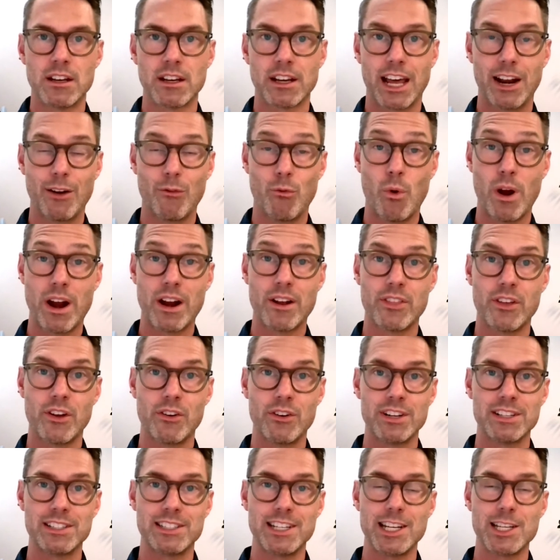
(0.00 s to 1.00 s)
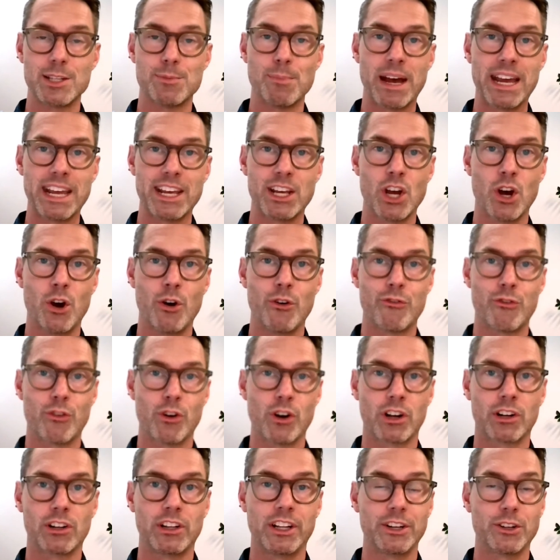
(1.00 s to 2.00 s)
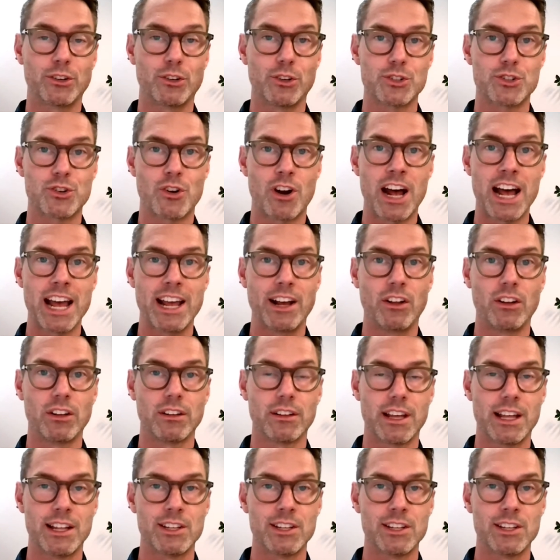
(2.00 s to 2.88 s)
kind of where their disease might go for a clinical trial.